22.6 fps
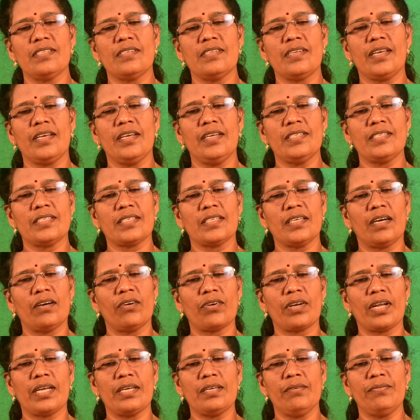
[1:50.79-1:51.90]
states
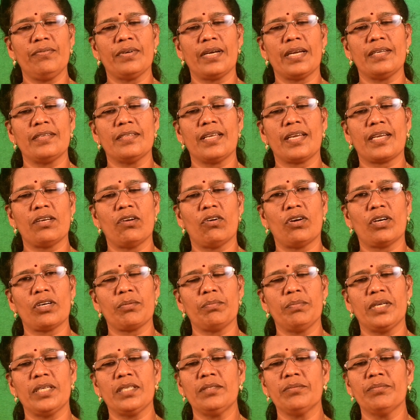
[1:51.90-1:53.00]
have ratified the
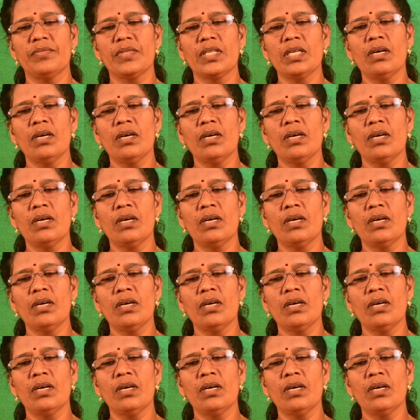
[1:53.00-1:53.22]
document.